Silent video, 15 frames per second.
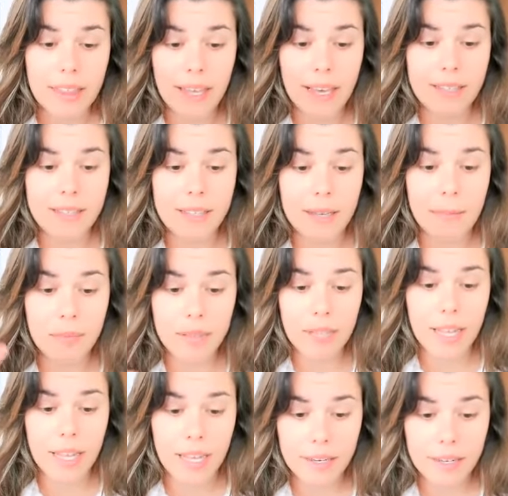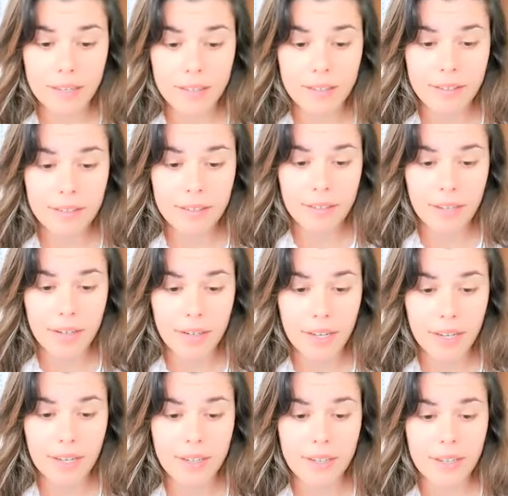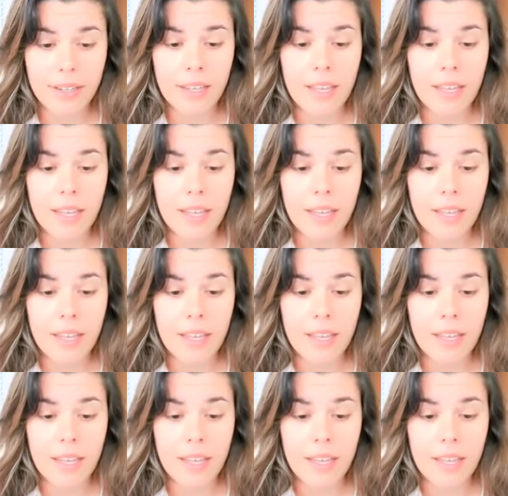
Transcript: That's plan. Okay.